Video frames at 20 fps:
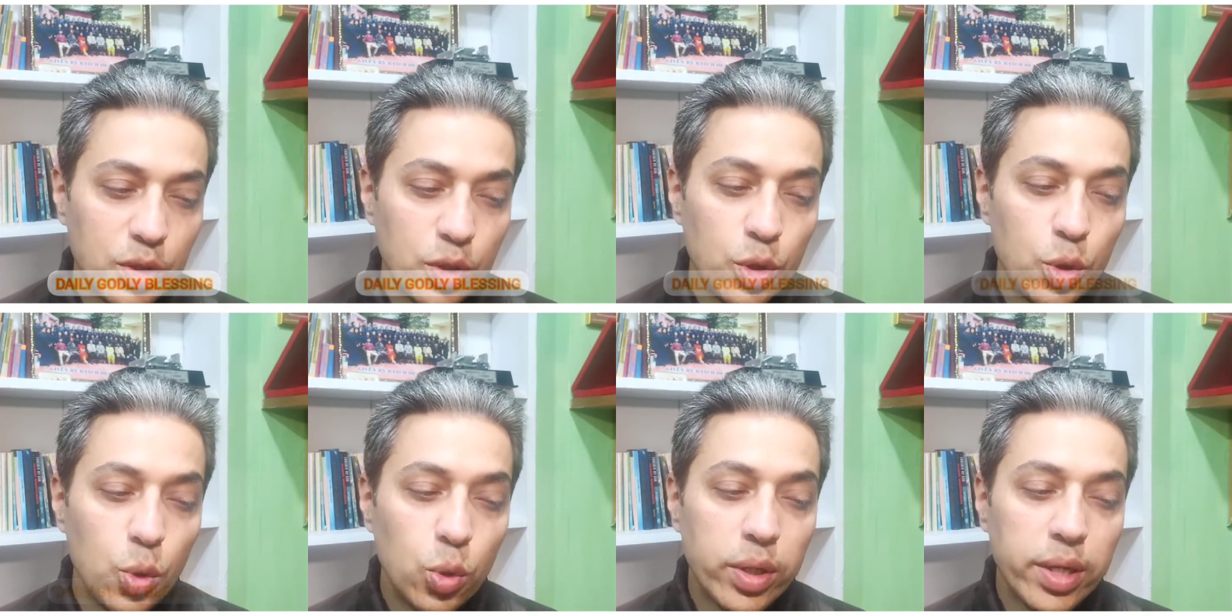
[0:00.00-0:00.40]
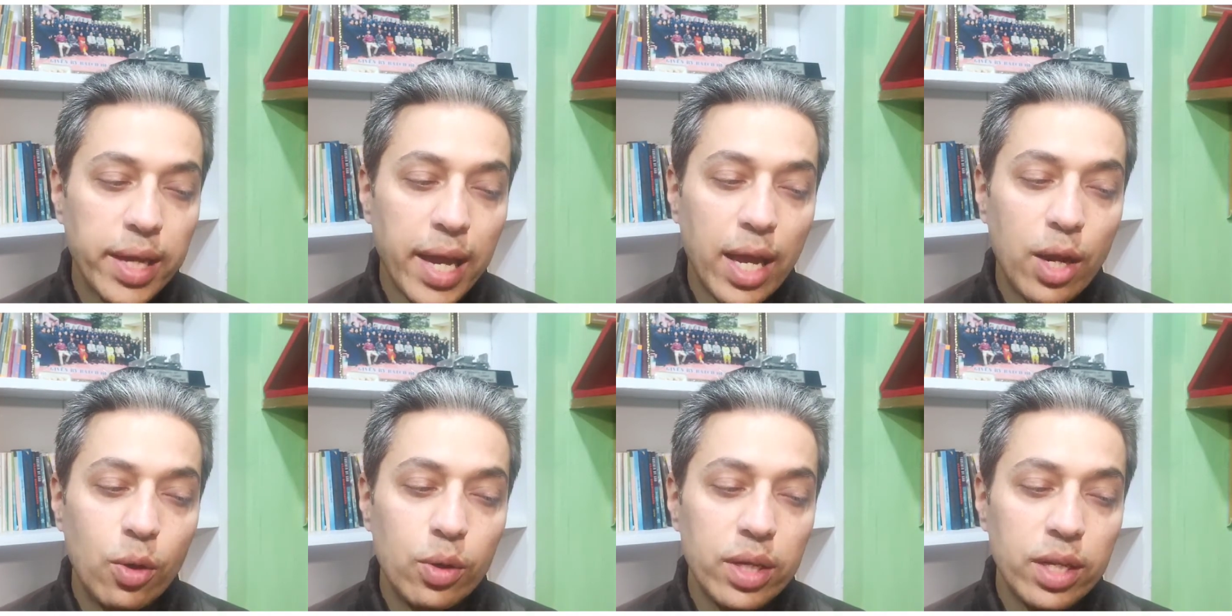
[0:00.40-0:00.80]
You
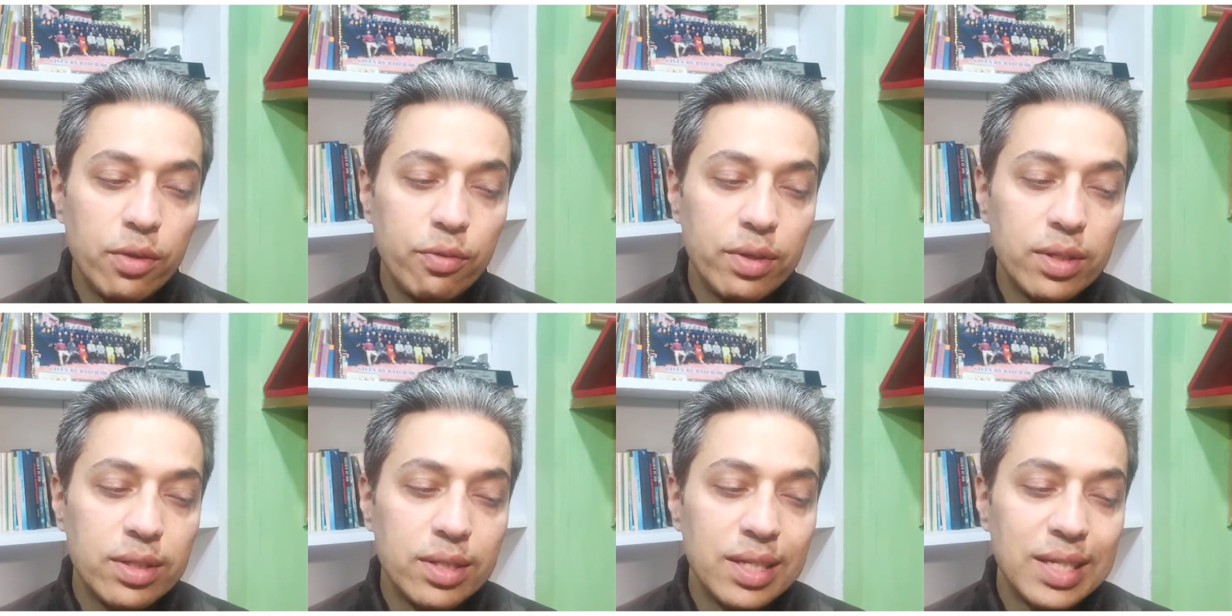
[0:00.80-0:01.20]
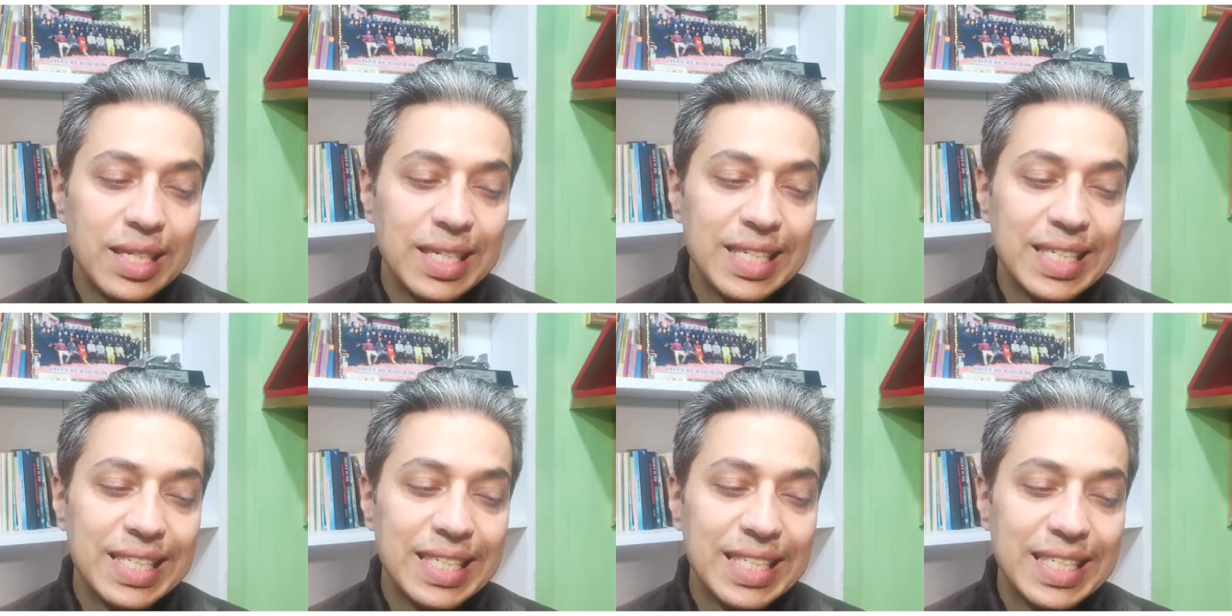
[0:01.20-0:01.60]
cannot even
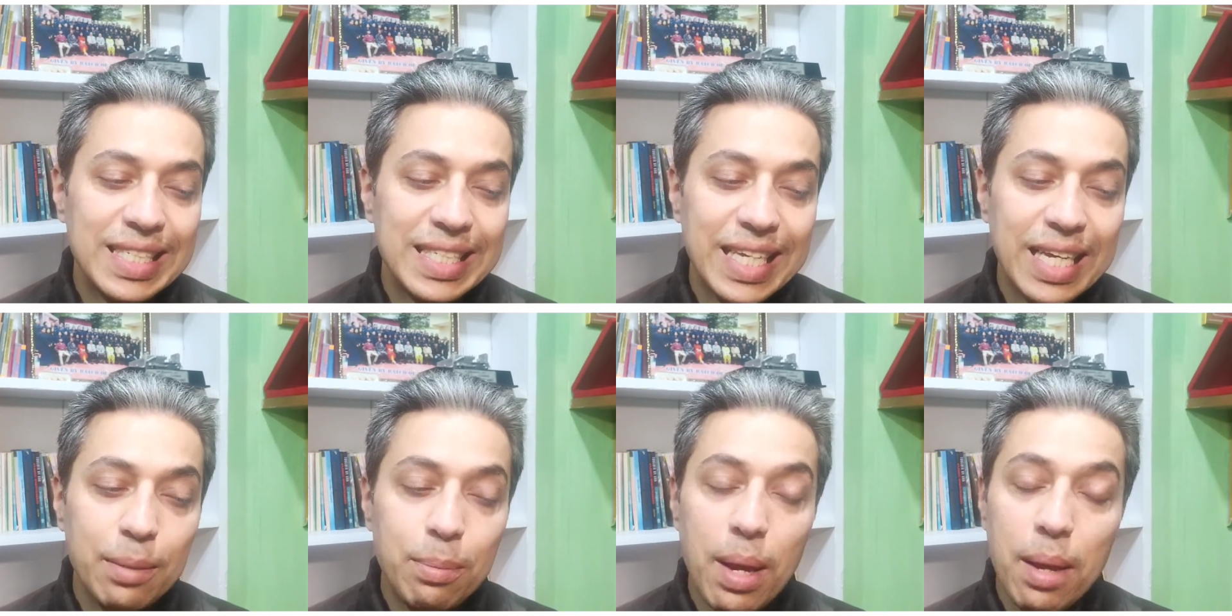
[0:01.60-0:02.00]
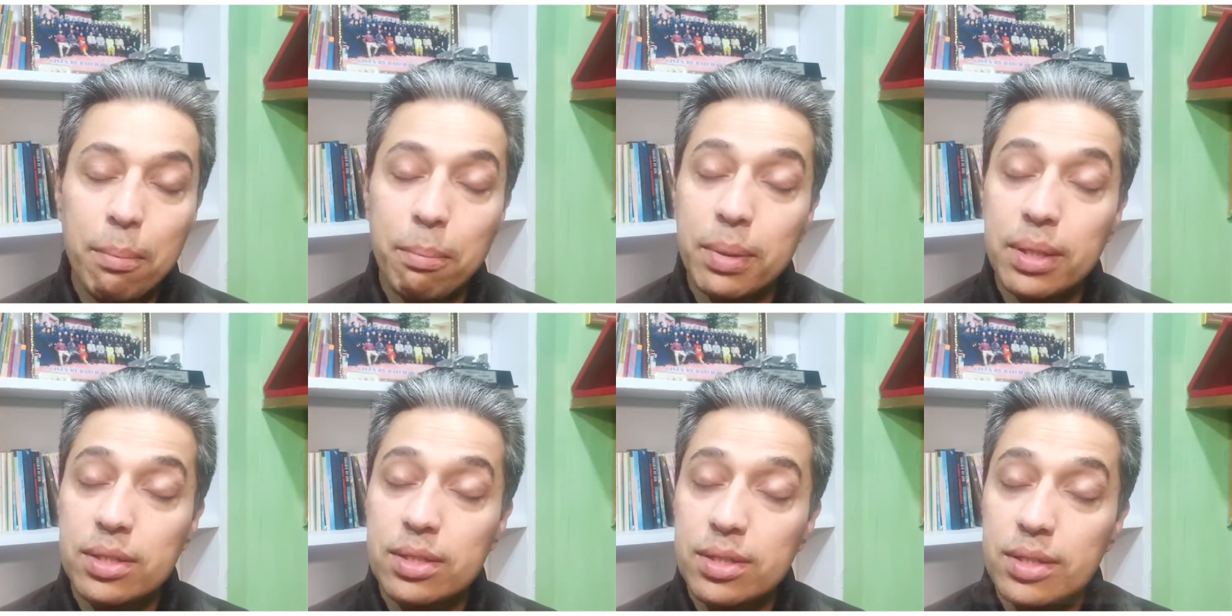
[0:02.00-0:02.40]
say by
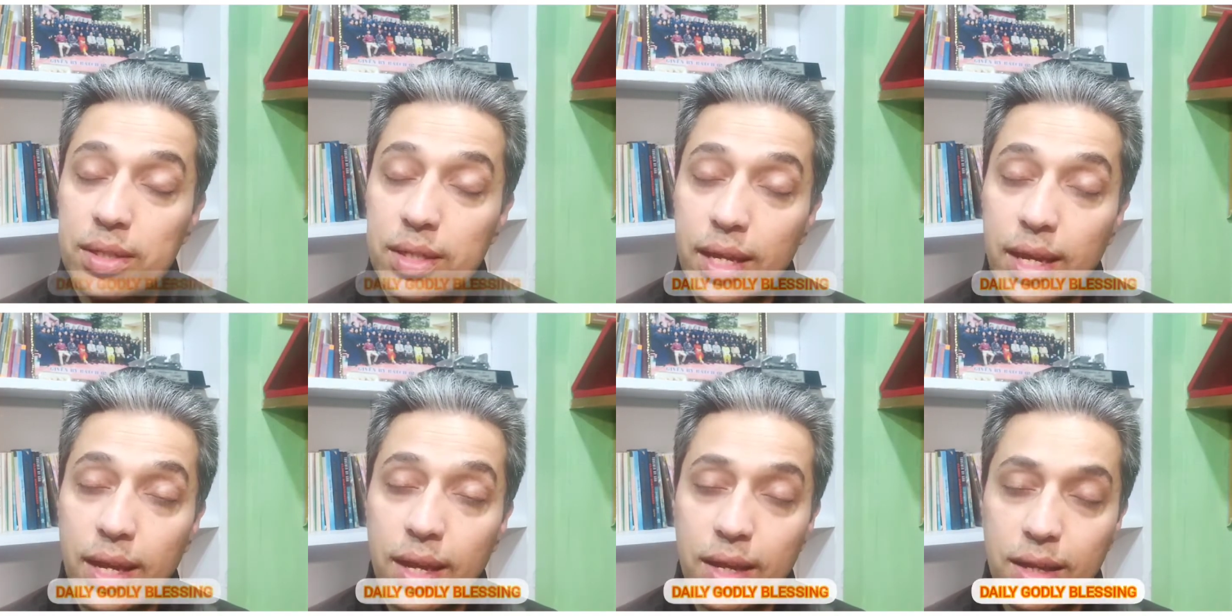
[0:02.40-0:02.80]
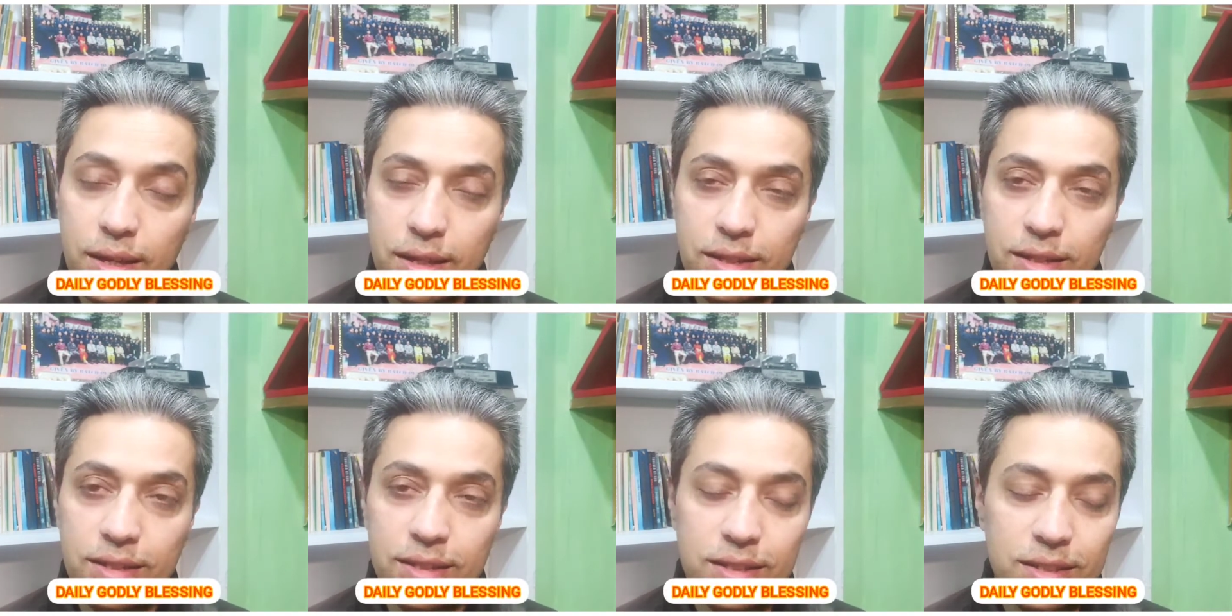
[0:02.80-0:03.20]
mistake
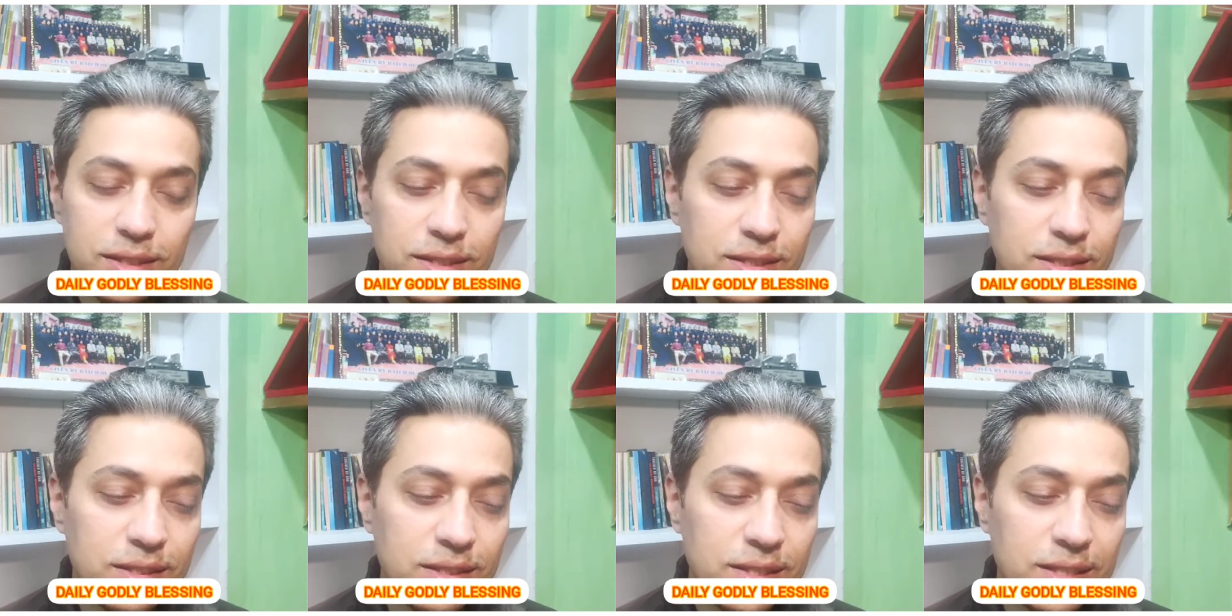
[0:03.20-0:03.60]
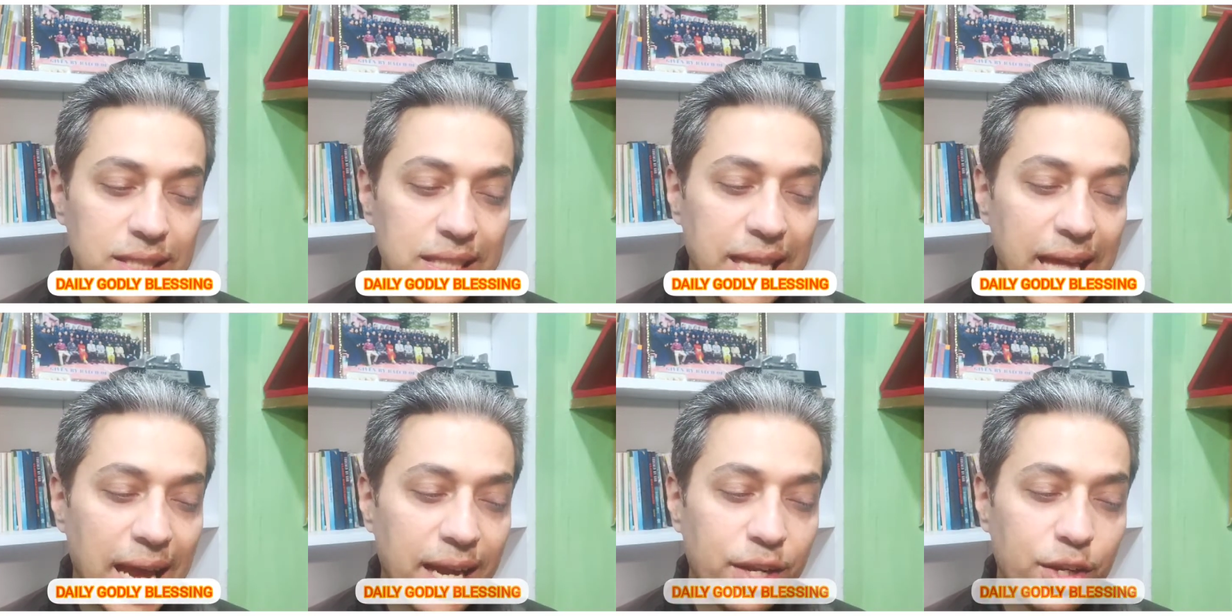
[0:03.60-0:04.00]

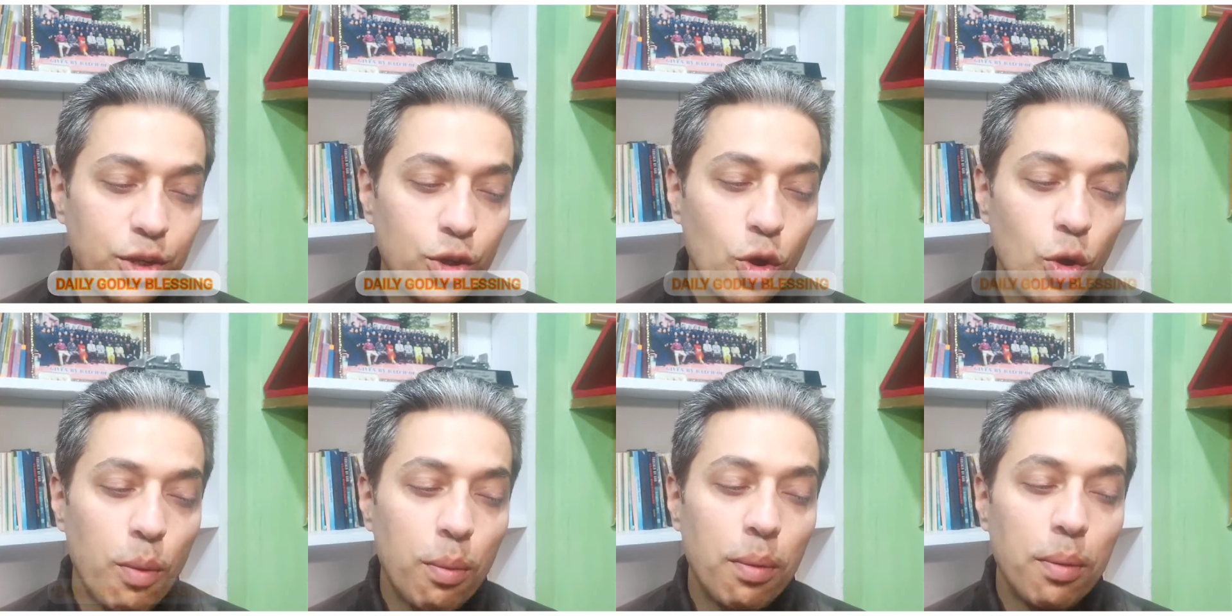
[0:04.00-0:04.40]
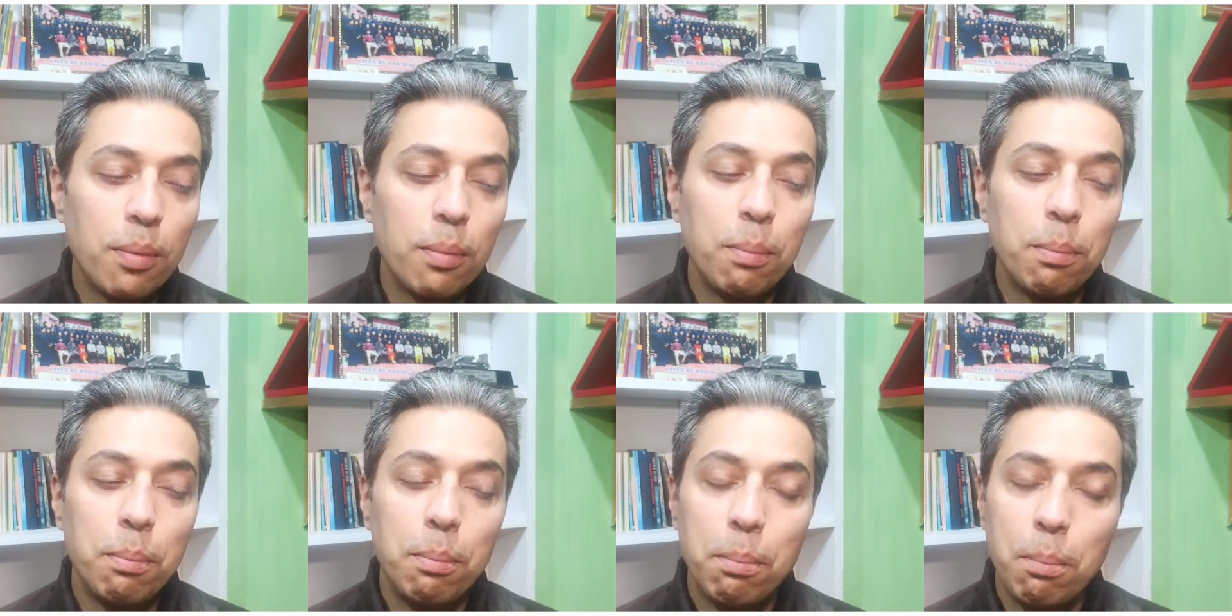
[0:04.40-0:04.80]
that your
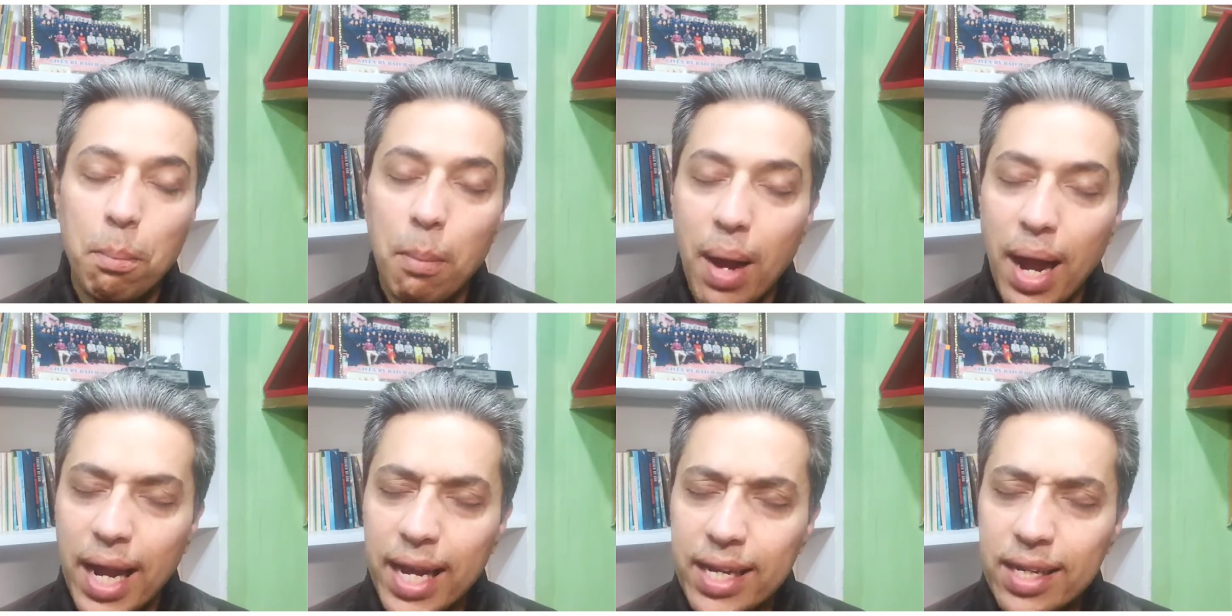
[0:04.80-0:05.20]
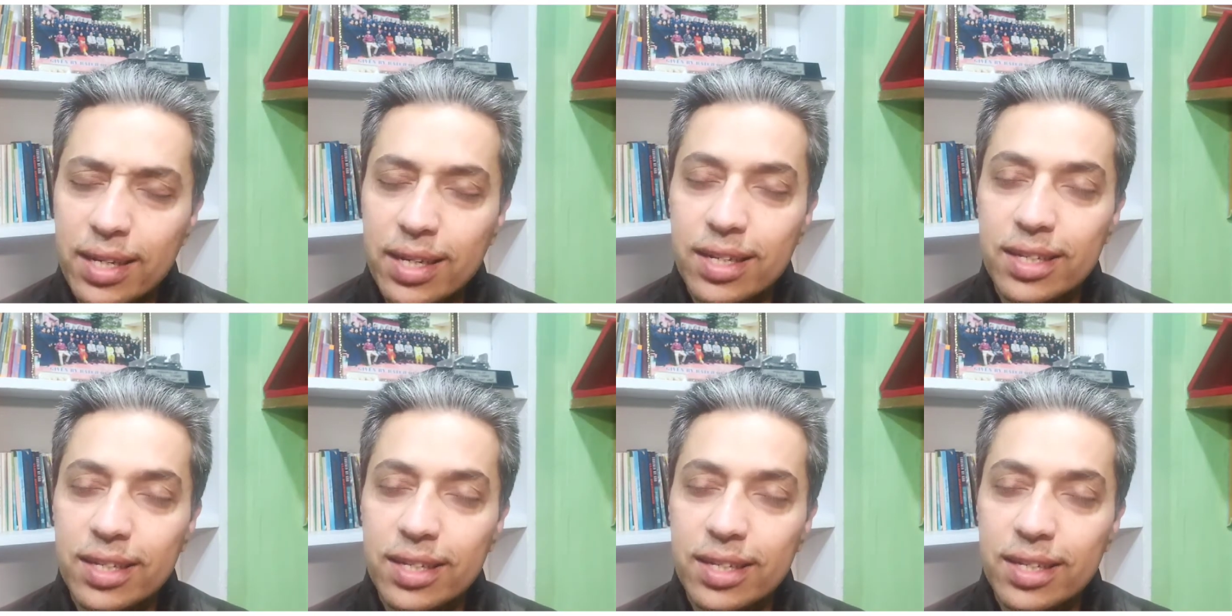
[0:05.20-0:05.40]
mind